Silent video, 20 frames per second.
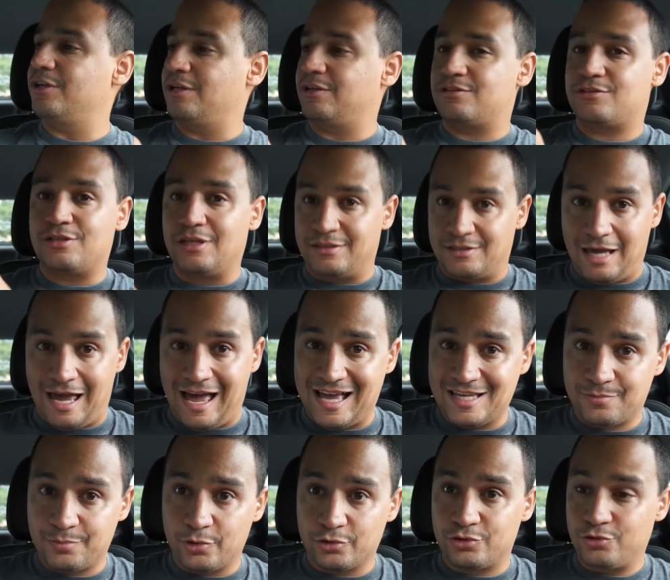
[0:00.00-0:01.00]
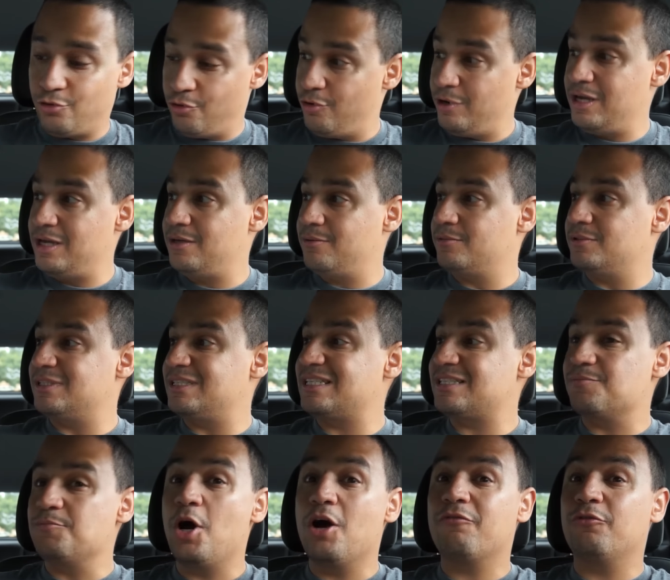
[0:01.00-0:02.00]
it's it's a hasbro toy but it
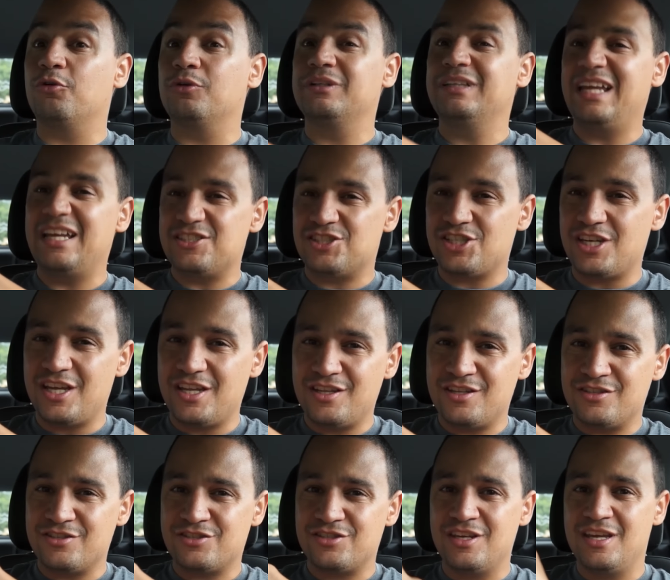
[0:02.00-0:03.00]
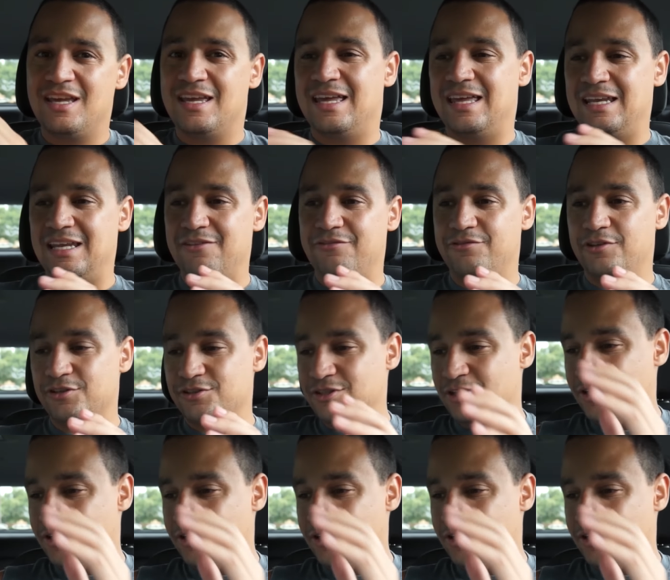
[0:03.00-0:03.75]
says marvel legends and if there's